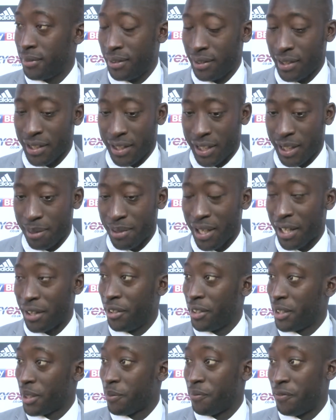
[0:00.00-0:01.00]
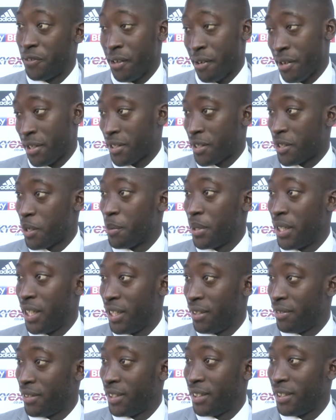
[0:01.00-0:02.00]
But it seems like Nottingham Forest coming
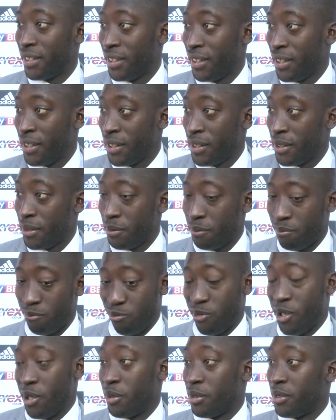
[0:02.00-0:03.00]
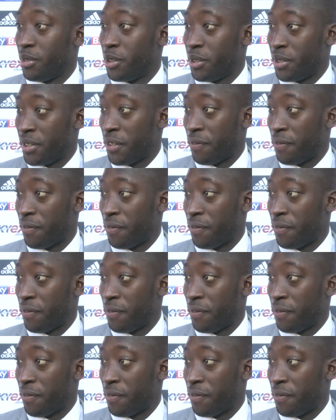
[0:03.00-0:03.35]
here and, well, just